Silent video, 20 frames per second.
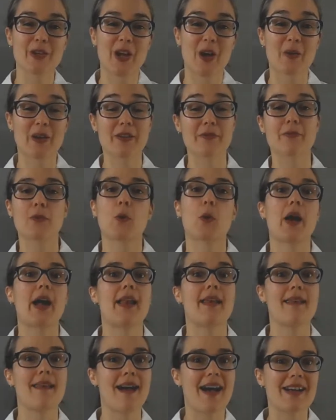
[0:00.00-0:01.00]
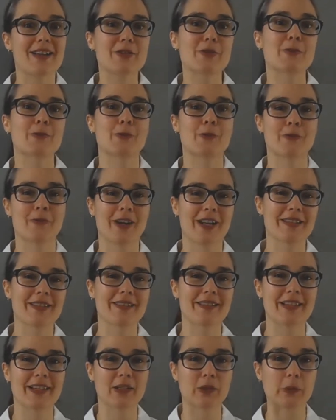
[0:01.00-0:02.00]
if you're going for a natural
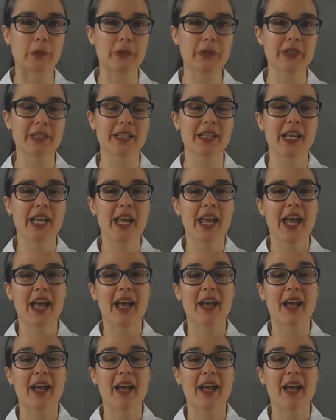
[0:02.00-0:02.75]
rustic look.